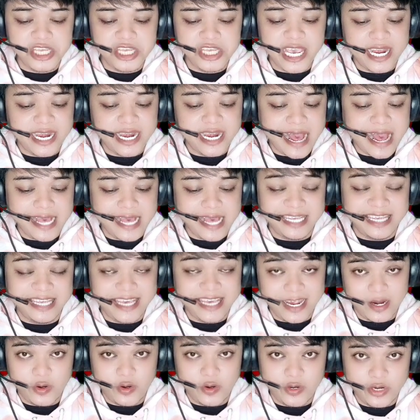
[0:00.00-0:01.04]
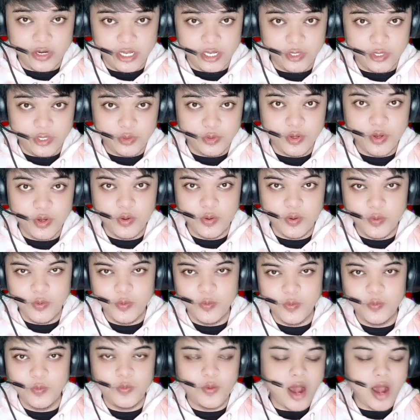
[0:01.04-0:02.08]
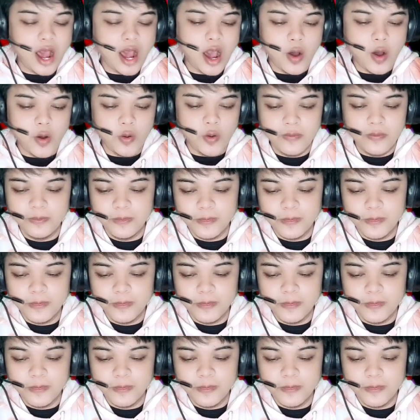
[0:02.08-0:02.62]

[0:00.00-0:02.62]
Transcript: can I carry you? Wow,